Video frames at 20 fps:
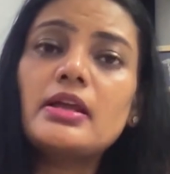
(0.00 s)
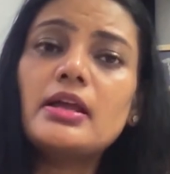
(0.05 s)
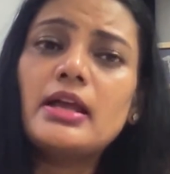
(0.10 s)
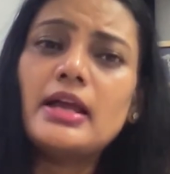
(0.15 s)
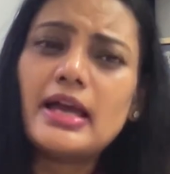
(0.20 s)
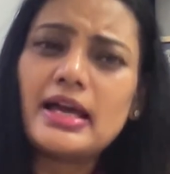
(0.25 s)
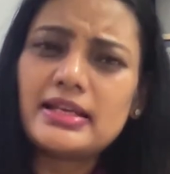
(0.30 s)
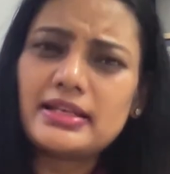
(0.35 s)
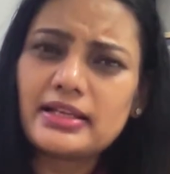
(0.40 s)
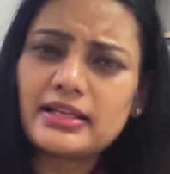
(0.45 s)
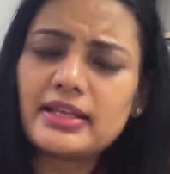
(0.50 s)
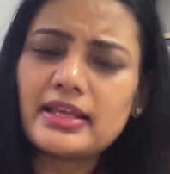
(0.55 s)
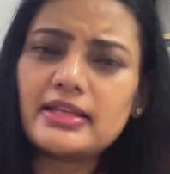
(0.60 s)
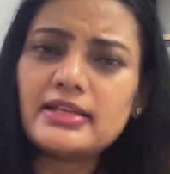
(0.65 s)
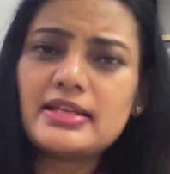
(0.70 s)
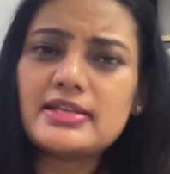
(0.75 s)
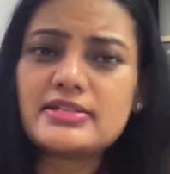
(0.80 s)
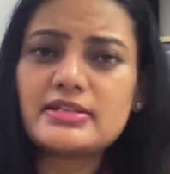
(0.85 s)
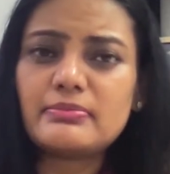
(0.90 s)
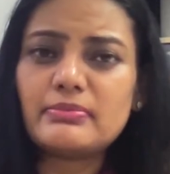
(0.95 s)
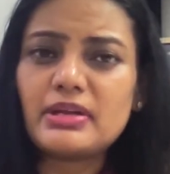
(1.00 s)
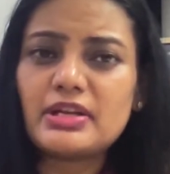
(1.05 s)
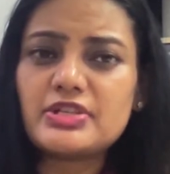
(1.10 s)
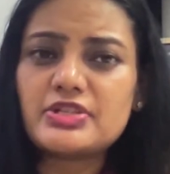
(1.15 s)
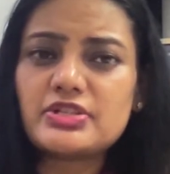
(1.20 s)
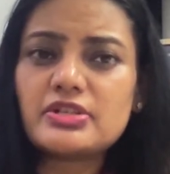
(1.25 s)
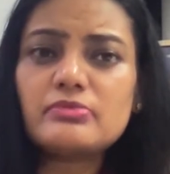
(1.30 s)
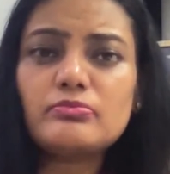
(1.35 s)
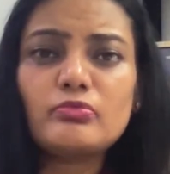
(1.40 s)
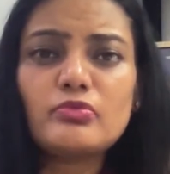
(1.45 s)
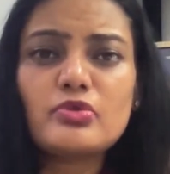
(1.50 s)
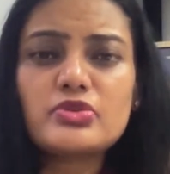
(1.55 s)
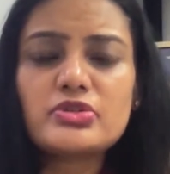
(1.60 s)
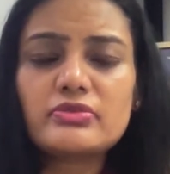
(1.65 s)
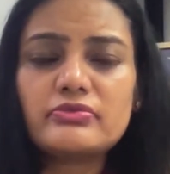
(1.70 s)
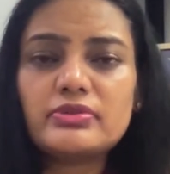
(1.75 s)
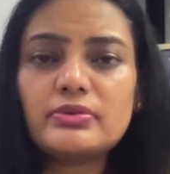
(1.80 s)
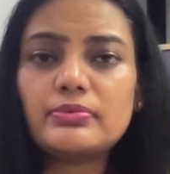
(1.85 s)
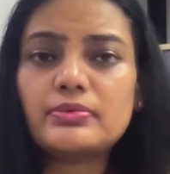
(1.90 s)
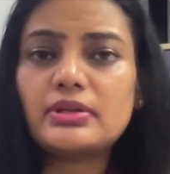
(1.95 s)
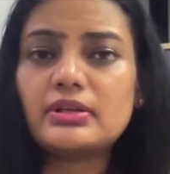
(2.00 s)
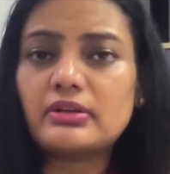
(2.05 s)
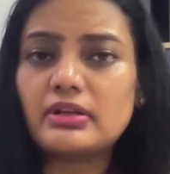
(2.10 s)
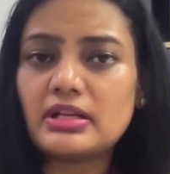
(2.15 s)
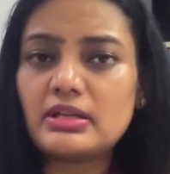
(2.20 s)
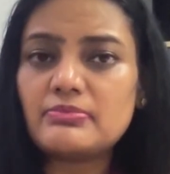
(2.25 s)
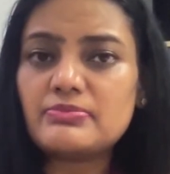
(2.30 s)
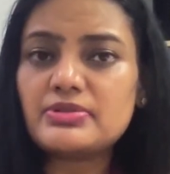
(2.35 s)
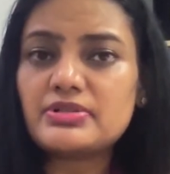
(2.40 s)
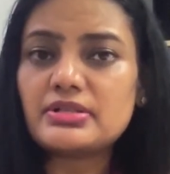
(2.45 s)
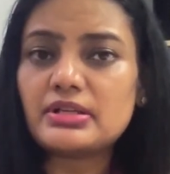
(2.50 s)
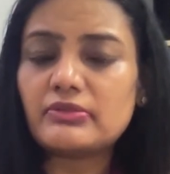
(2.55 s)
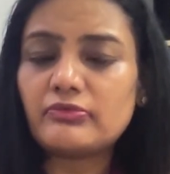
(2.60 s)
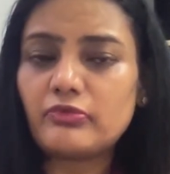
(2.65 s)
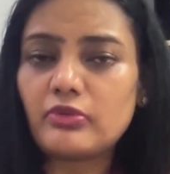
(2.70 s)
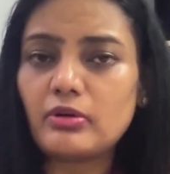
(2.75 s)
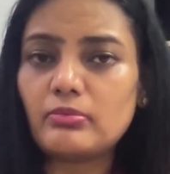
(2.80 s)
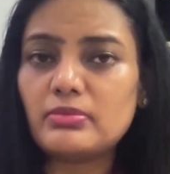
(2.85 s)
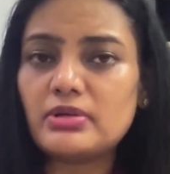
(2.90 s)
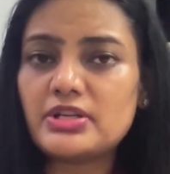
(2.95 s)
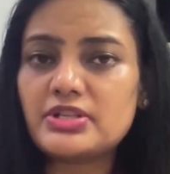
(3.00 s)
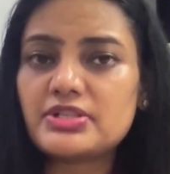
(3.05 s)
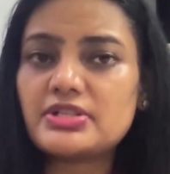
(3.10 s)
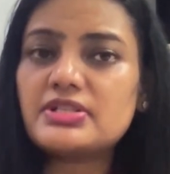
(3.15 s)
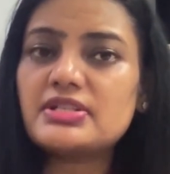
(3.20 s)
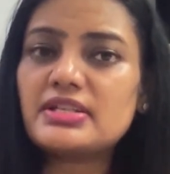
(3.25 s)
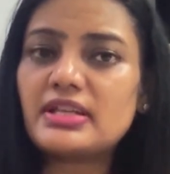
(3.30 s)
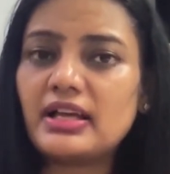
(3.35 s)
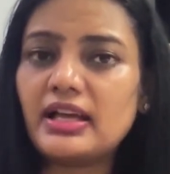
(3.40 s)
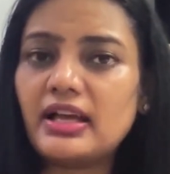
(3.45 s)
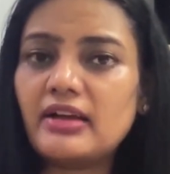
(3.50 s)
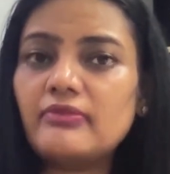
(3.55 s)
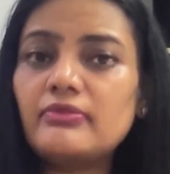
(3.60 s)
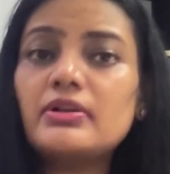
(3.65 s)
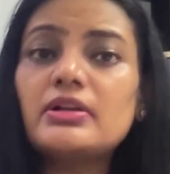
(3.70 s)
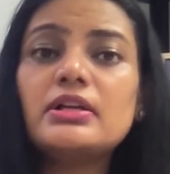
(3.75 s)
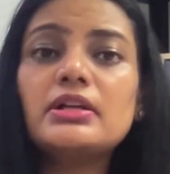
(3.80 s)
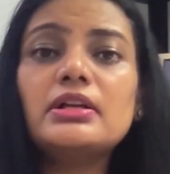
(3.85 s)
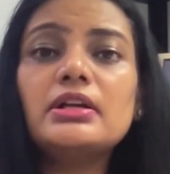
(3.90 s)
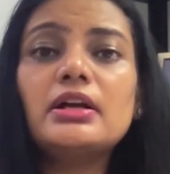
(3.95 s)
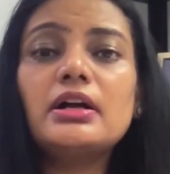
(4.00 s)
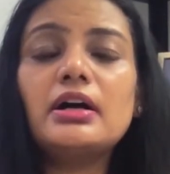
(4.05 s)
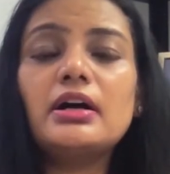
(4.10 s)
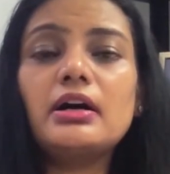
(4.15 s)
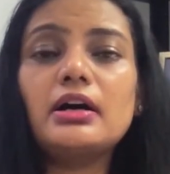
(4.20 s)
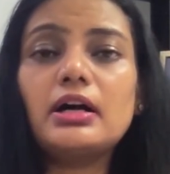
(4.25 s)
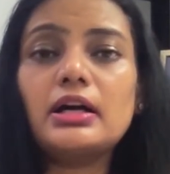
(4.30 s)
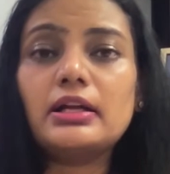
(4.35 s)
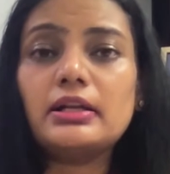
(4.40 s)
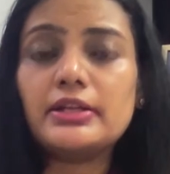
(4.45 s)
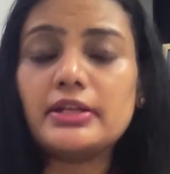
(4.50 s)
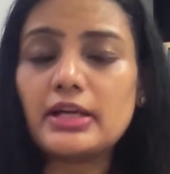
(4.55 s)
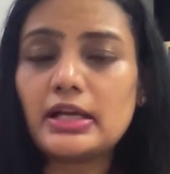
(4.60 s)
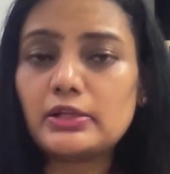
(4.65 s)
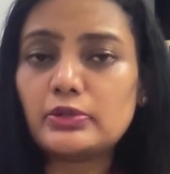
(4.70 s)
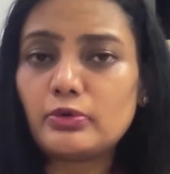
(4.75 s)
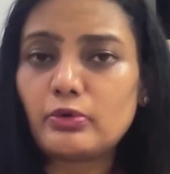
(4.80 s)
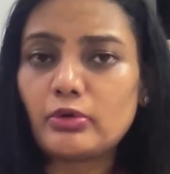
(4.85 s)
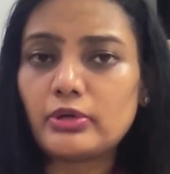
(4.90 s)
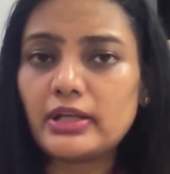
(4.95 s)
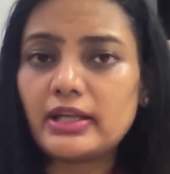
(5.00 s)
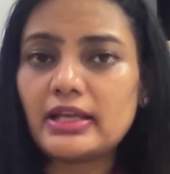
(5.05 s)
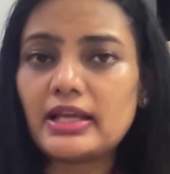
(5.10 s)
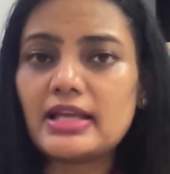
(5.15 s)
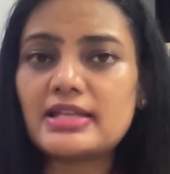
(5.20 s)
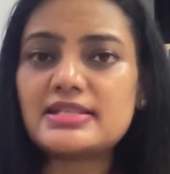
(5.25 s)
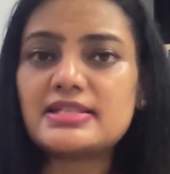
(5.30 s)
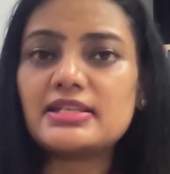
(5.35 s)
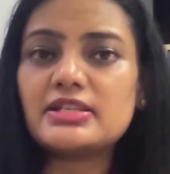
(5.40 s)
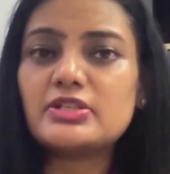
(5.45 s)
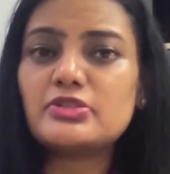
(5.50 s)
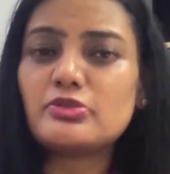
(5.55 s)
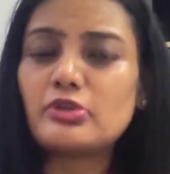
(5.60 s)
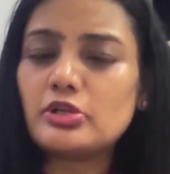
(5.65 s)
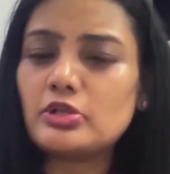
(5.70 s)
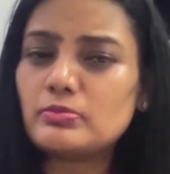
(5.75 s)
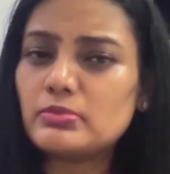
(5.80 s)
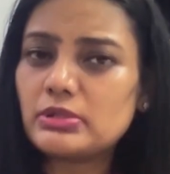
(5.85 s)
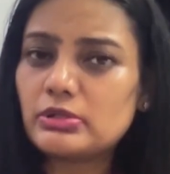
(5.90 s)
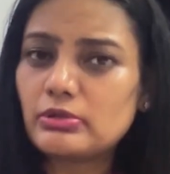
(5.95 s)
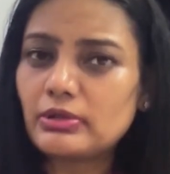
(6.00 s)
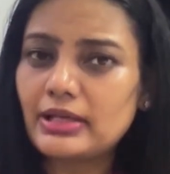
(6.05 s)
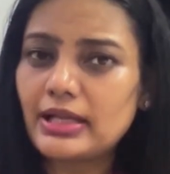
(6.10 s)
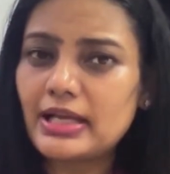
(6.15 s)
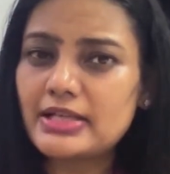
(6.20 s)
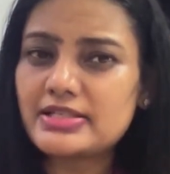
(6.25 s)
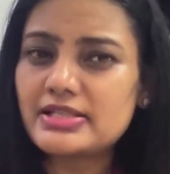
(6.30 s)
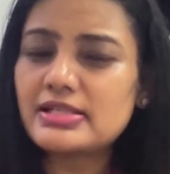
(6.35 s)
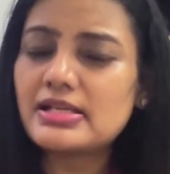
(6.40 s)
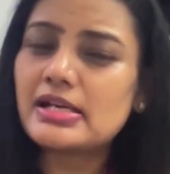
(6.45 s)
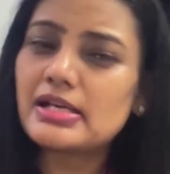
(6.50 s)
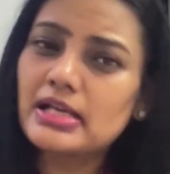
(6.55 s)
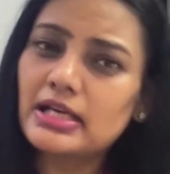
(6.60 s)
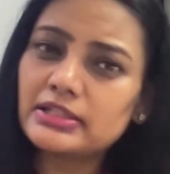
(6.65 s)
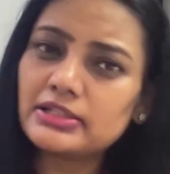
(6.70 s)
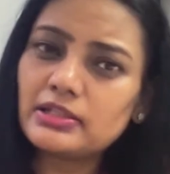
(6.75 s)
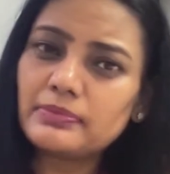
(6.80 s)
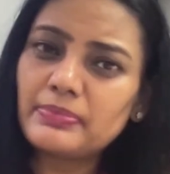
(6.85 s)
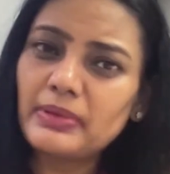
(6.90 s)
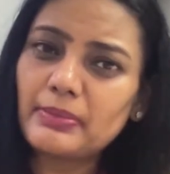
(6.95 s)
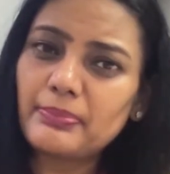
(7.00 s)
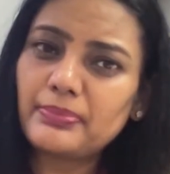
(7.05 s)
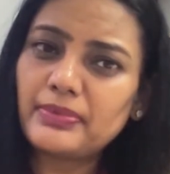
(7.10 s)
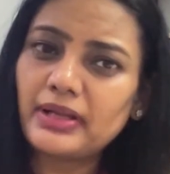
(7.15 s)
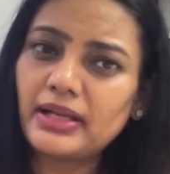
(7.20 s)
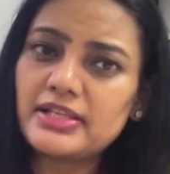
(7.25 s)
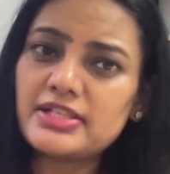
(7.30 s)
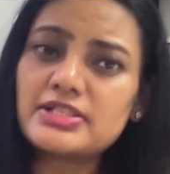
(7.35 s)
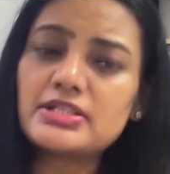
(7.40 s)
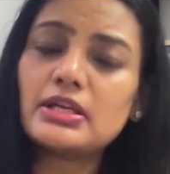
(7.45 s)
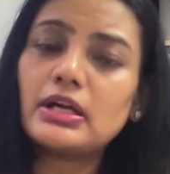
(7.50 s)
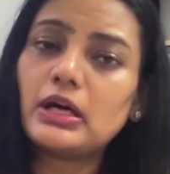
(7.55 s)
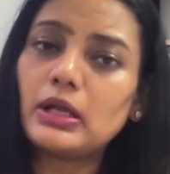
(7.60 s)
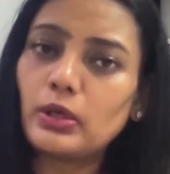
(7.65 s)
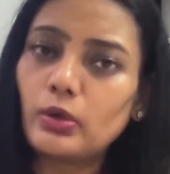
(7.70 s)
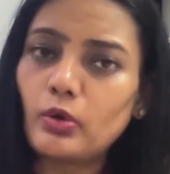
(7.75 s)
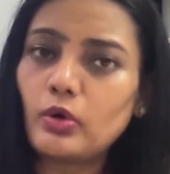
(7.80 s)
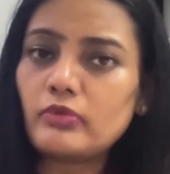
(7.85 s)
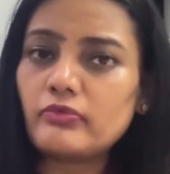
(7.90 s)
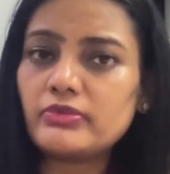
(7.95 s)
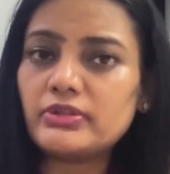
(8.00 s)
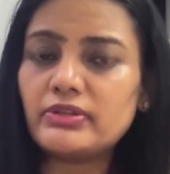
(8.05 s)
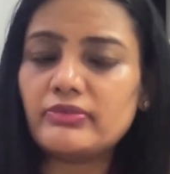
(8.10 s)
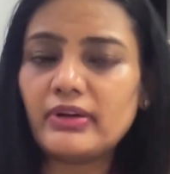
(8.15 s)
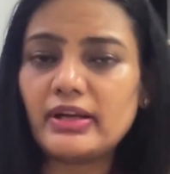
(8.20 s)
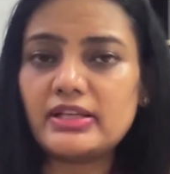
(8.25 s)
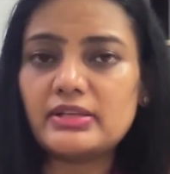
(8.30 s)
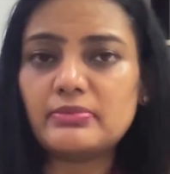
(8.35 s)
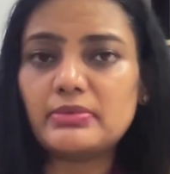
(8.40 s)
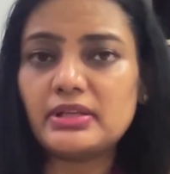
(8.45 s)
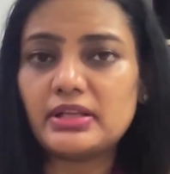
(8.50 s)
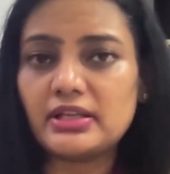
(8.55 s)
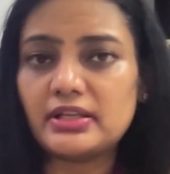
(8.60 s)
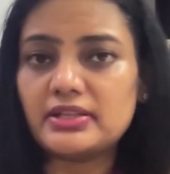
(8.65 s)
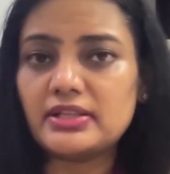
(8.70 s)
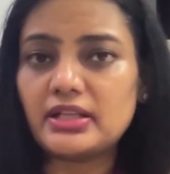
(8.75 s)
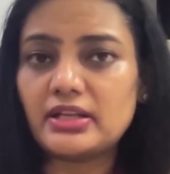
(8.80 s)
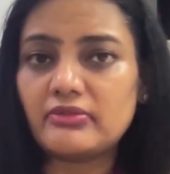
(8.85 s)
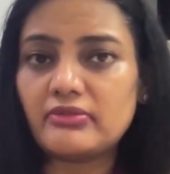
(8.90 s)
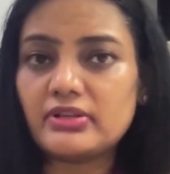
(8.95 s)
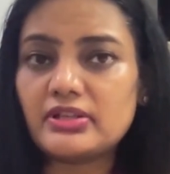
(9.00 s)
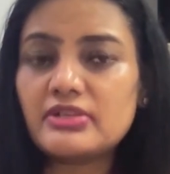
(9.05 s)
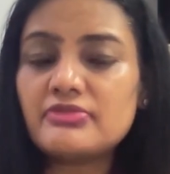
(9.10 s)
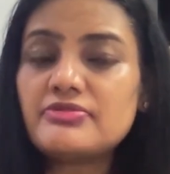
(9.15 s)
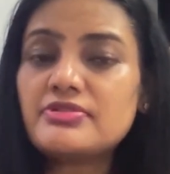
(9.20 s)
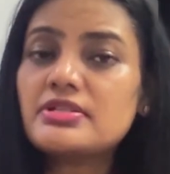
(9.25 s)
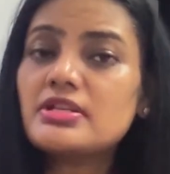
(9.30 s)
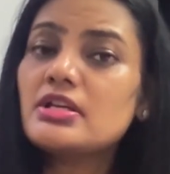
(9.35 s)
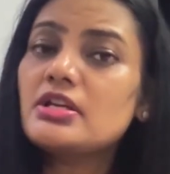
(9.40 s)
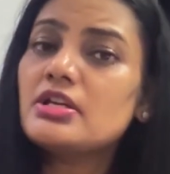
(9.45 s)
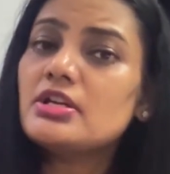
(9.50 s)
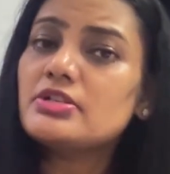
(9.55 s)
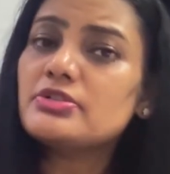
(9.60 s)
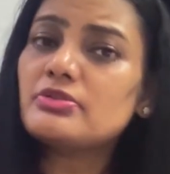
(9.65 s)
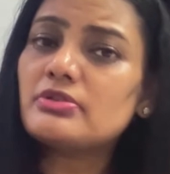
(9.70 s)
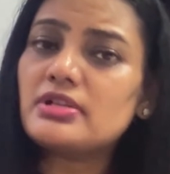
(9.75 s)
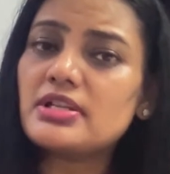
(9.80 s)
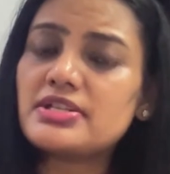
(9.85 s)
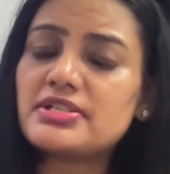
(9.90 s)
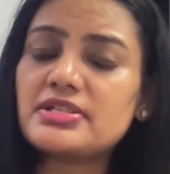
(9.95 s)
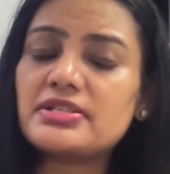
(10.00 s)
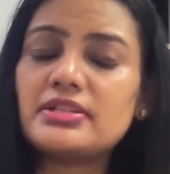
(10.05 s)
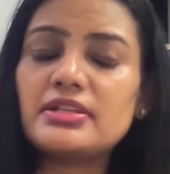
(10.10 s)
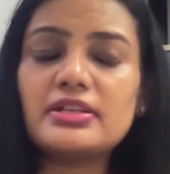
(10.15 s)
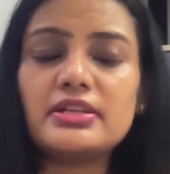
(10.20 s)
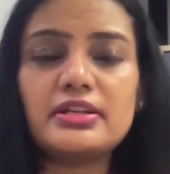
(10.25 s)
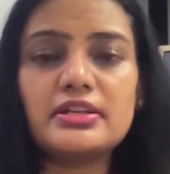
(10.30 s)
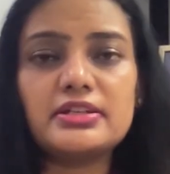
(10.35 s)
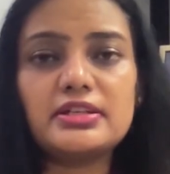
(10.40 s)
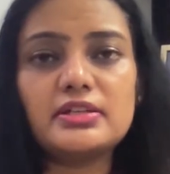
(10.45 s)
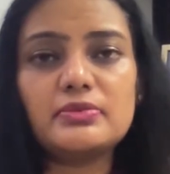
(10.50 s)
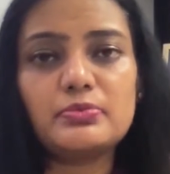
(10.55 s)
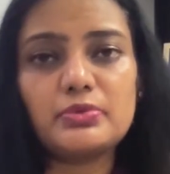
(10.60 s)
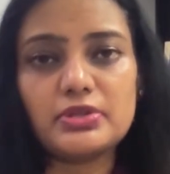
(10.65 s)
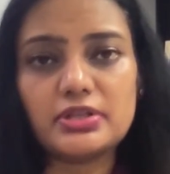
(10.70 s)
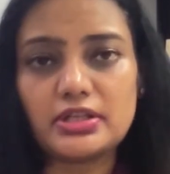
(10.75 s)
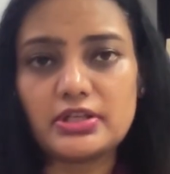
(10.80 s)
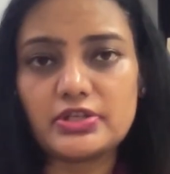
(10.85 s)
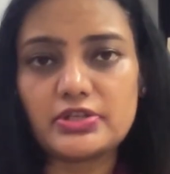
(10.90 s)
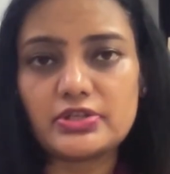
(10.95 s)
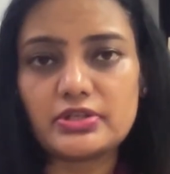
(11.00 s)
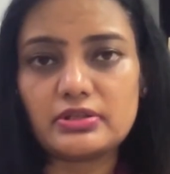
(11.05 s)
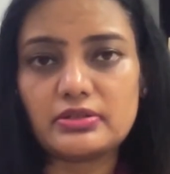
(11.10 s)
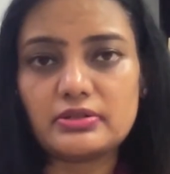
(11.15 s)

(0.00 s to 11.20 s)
And again, as I mentioned, most of the creams and formulations have hyaluronic acid, soluble collagen, and other peptides along with the vitamin A derivatives to lessen the irritant potential.